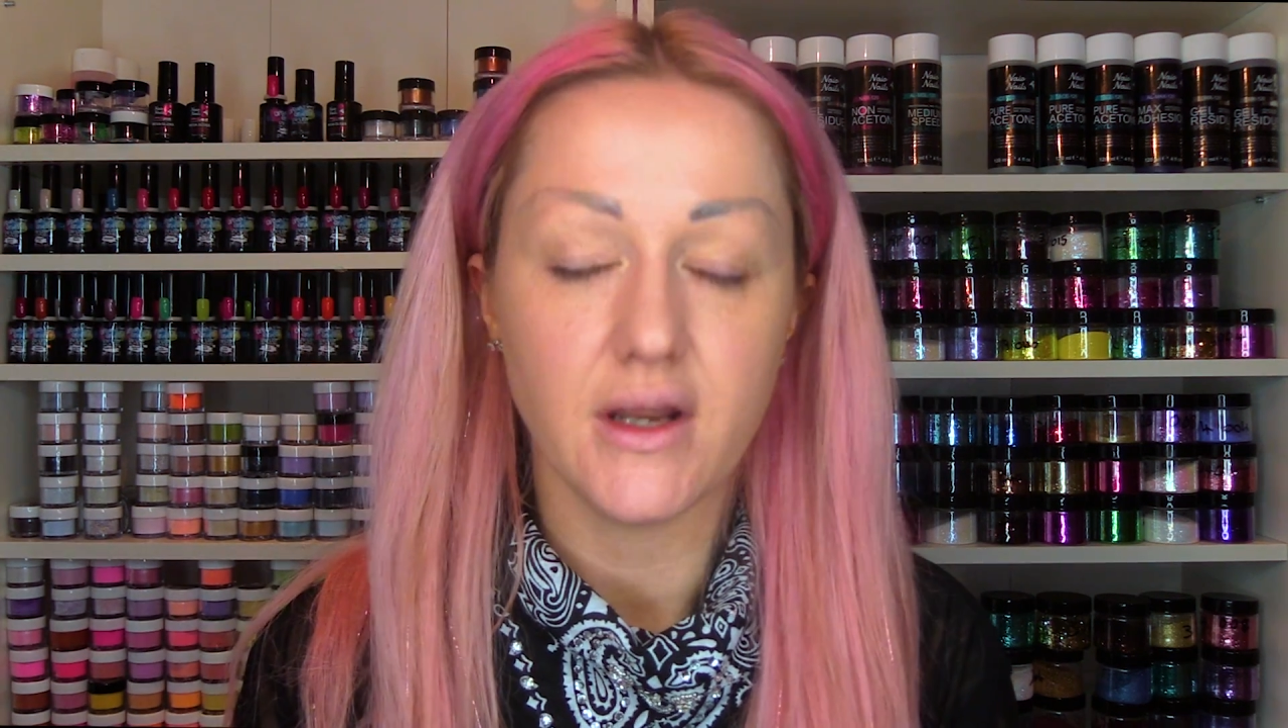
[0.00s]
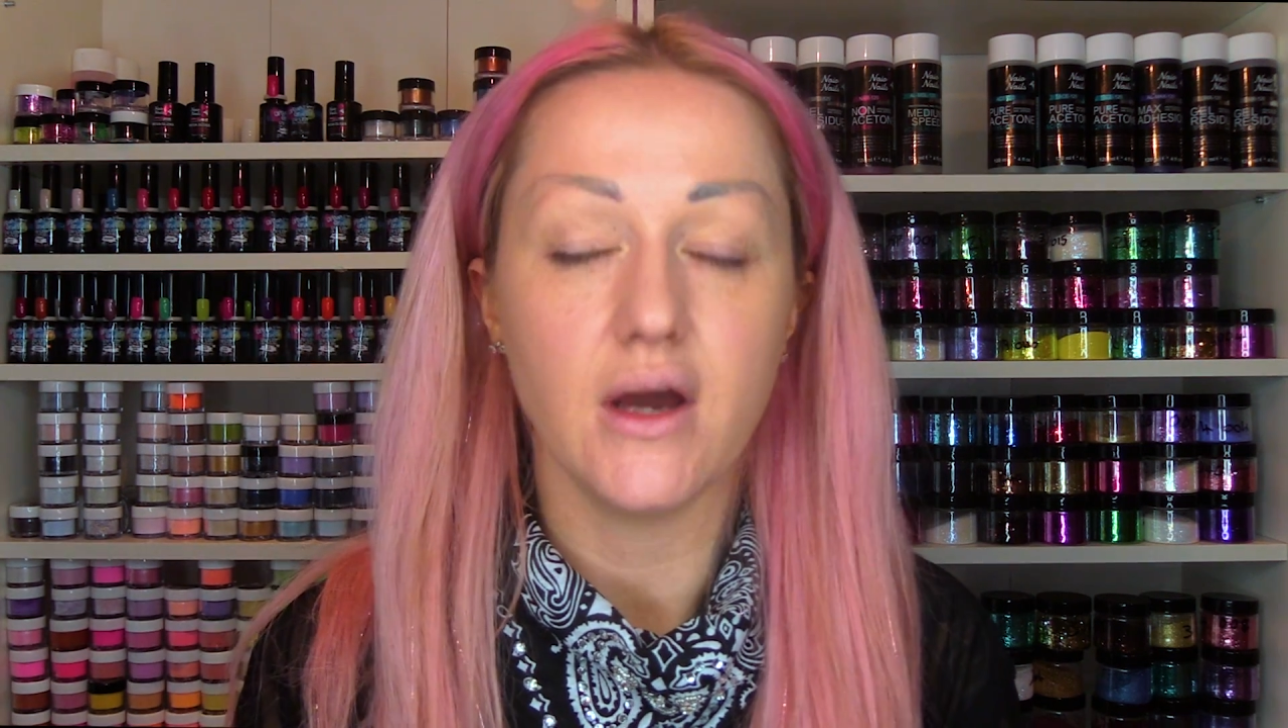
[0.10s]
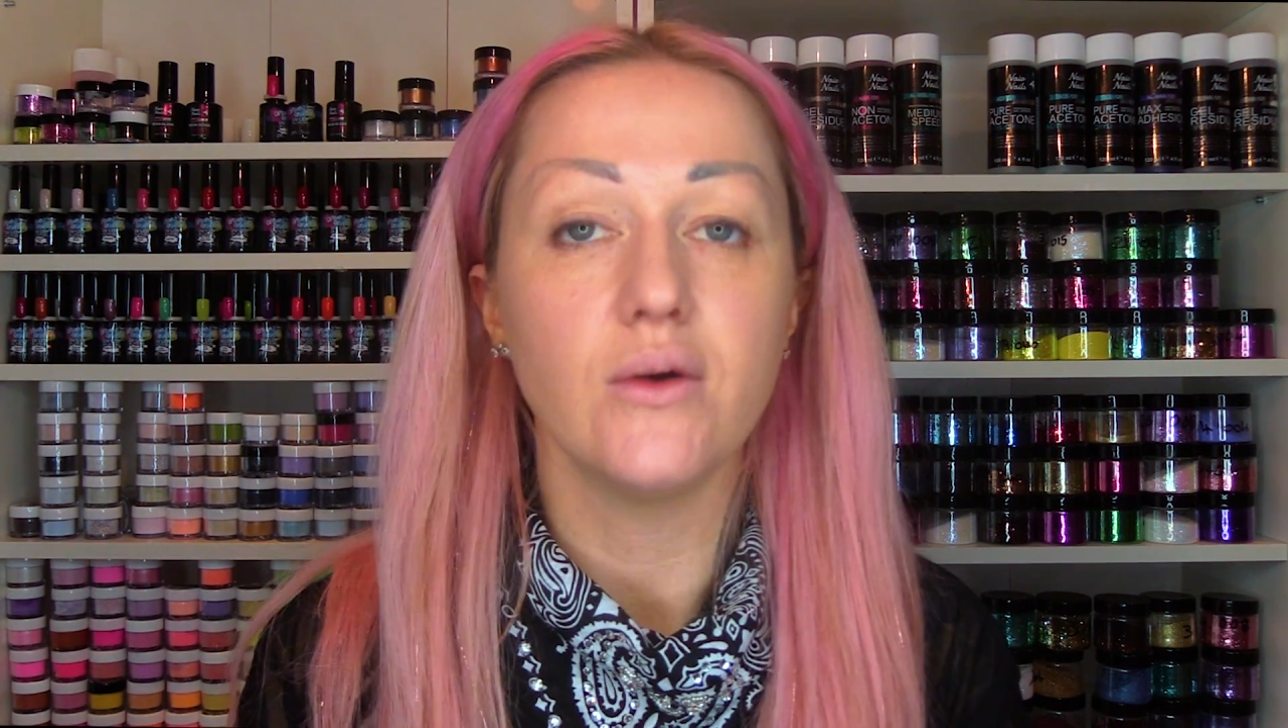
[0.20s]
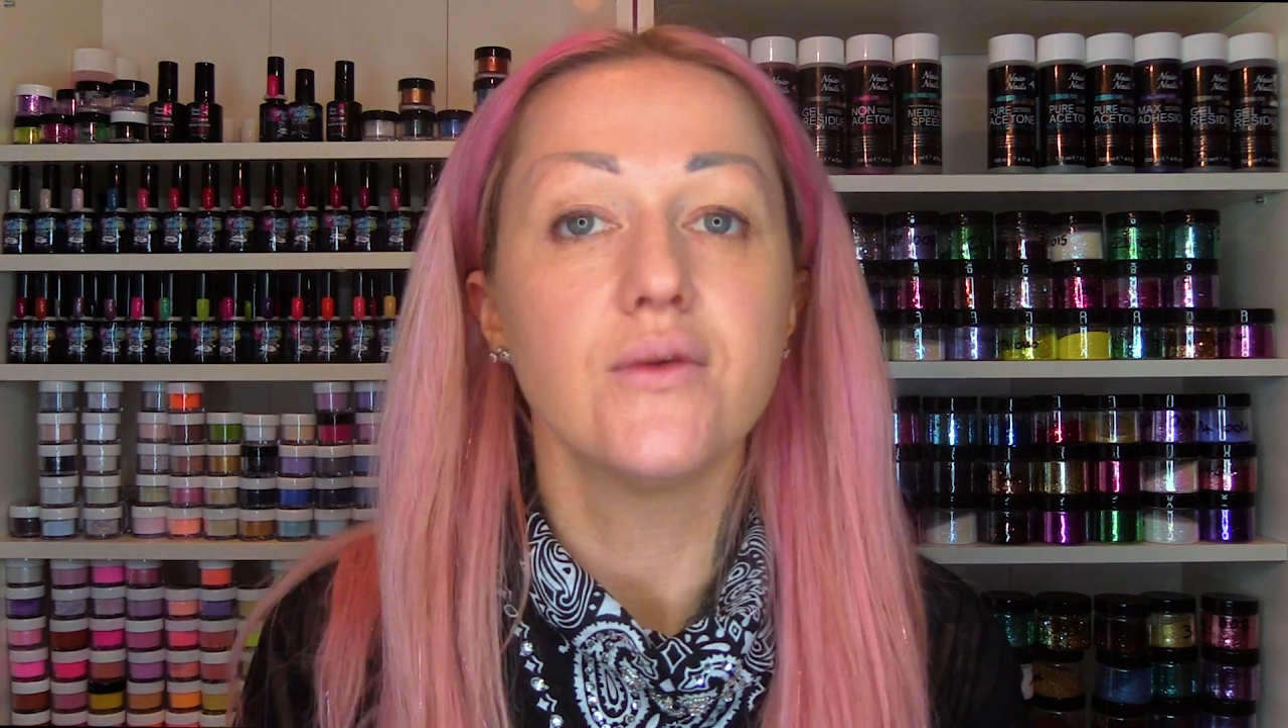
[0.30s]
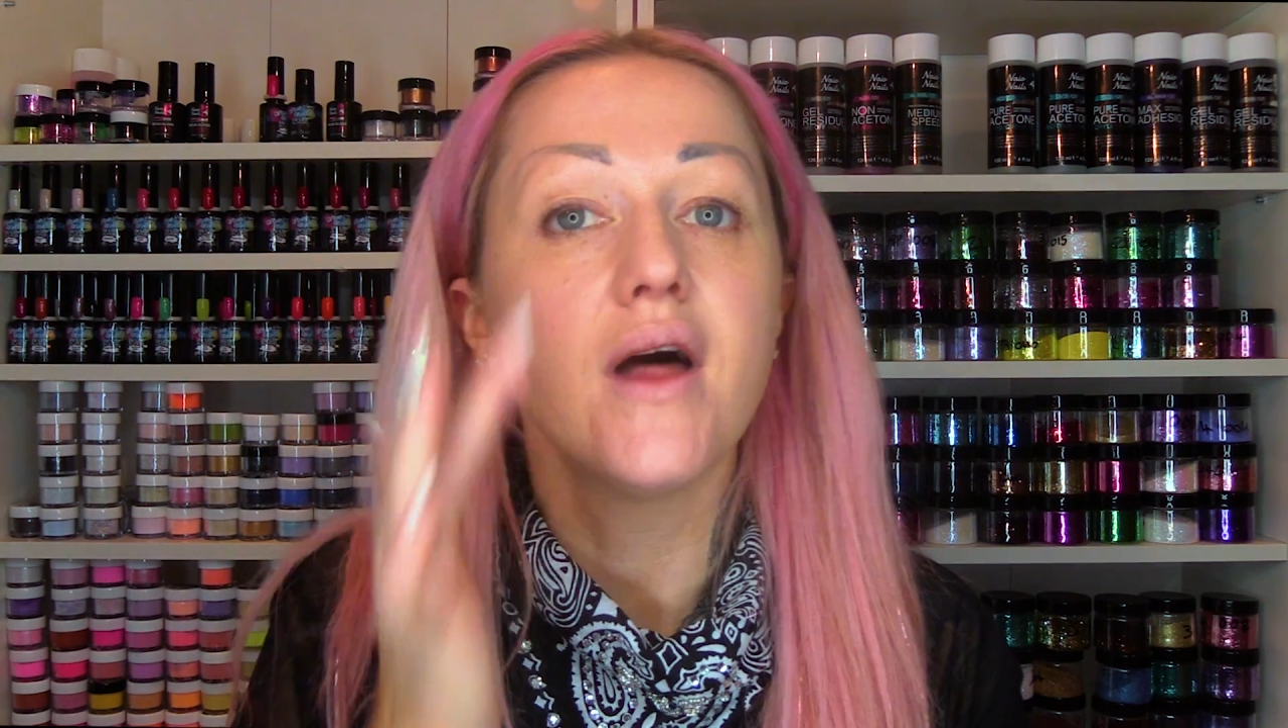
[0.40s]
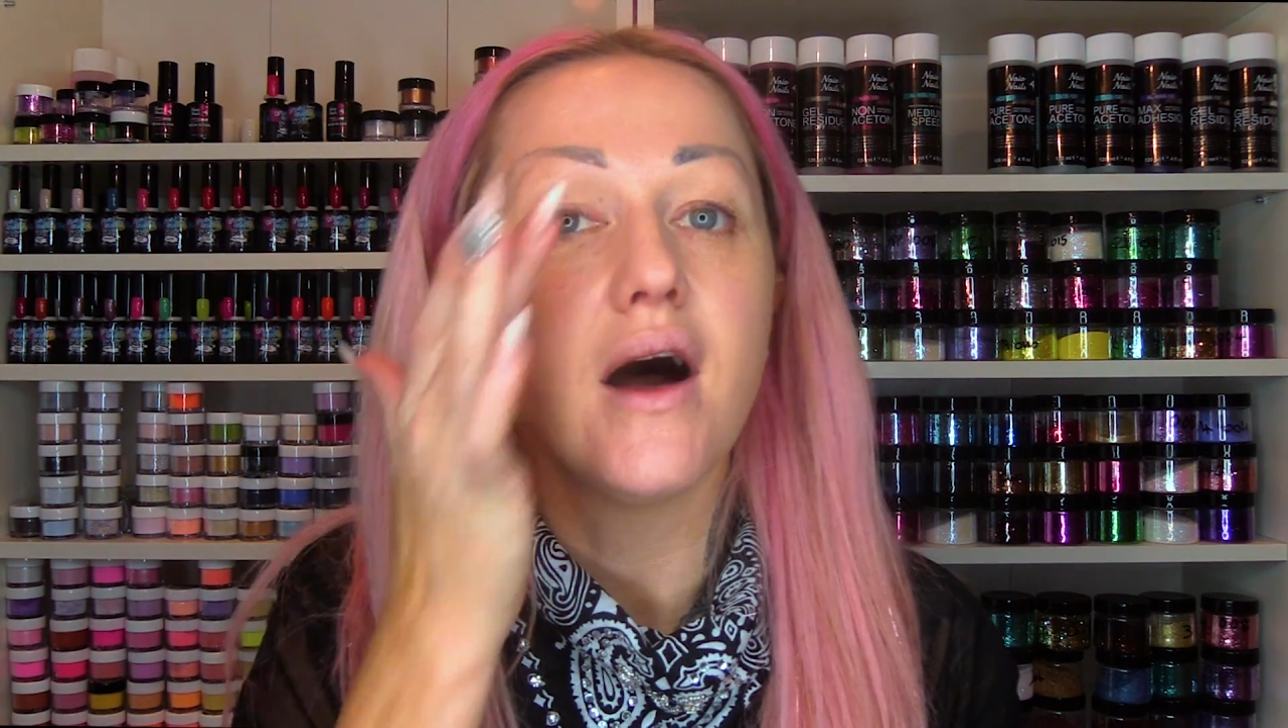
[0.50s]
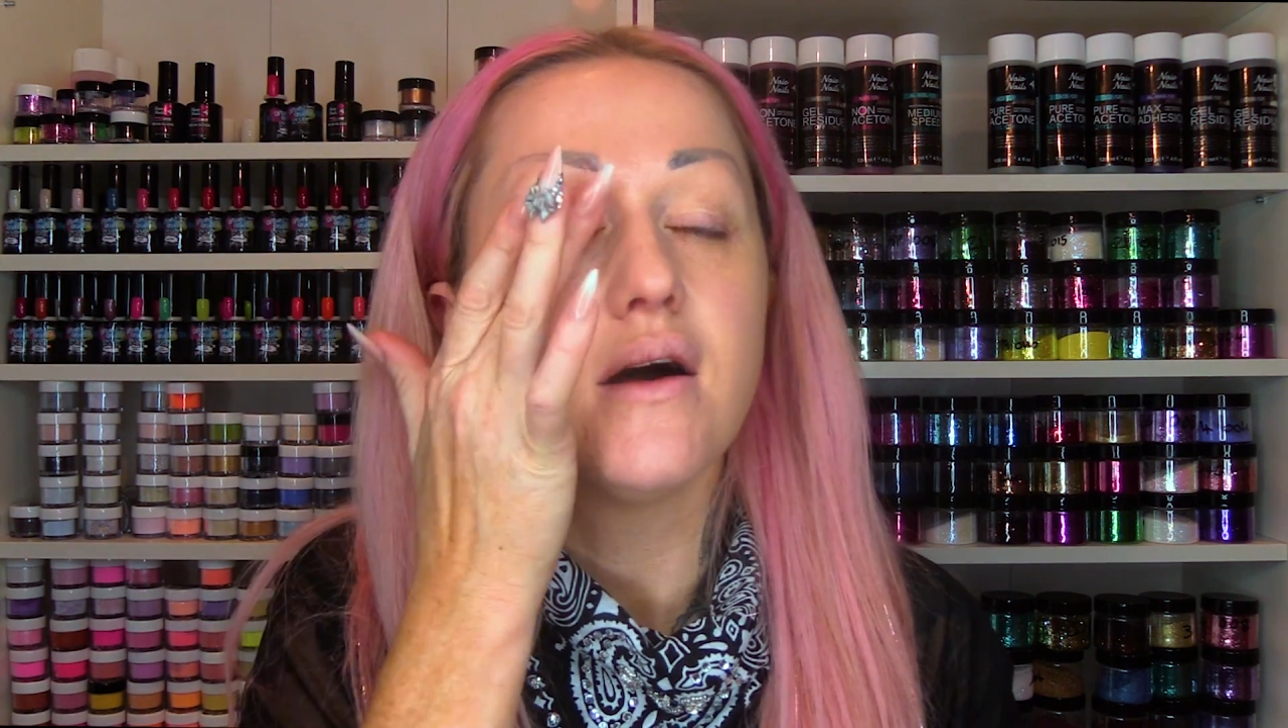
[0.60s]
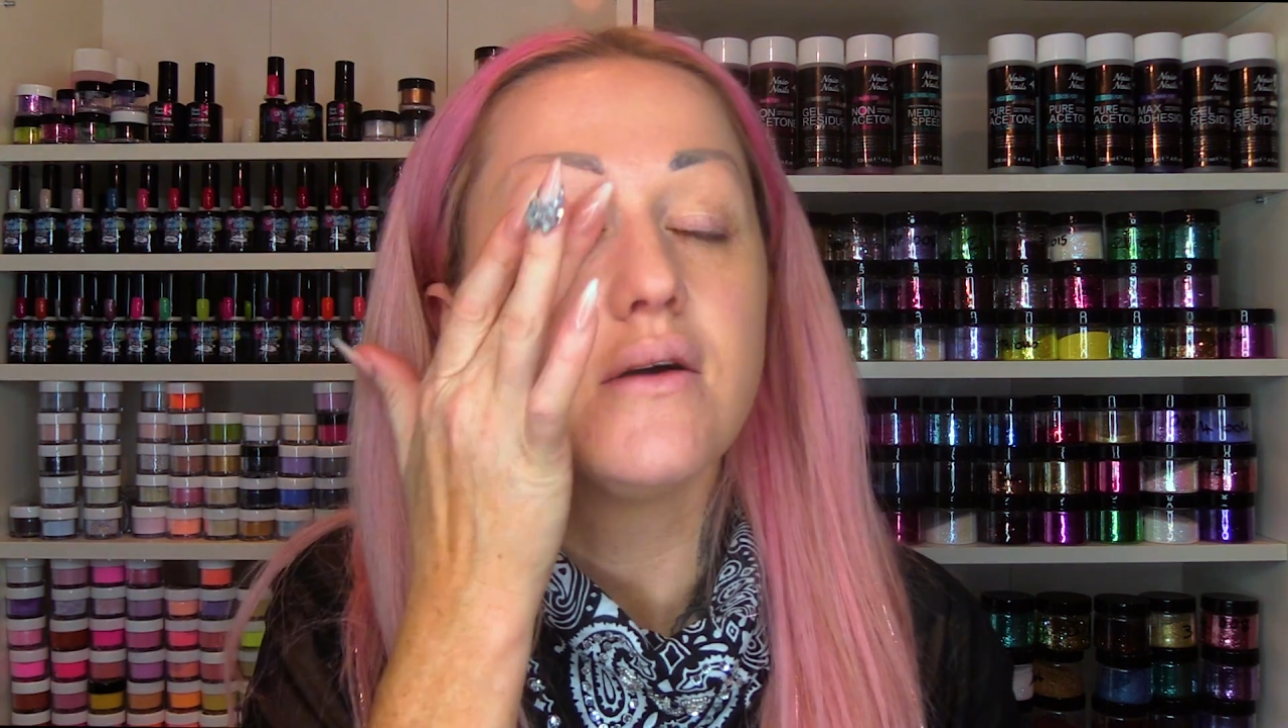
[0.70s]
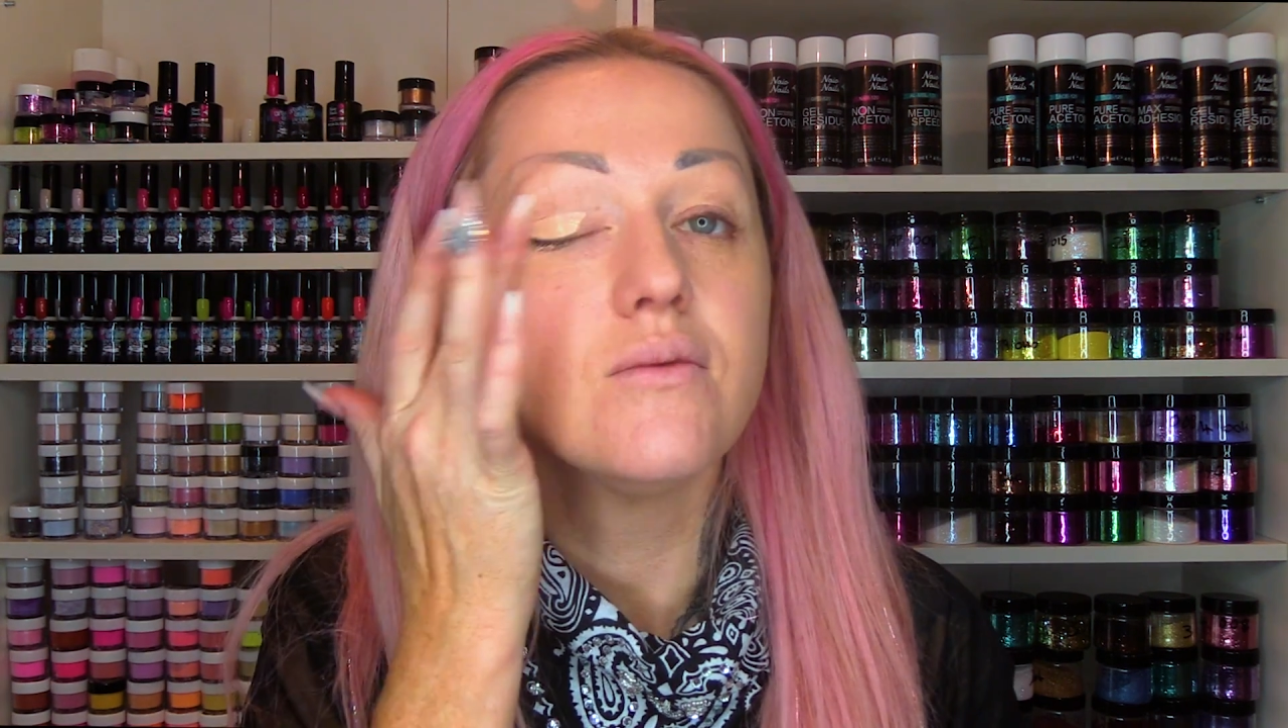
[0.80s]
know that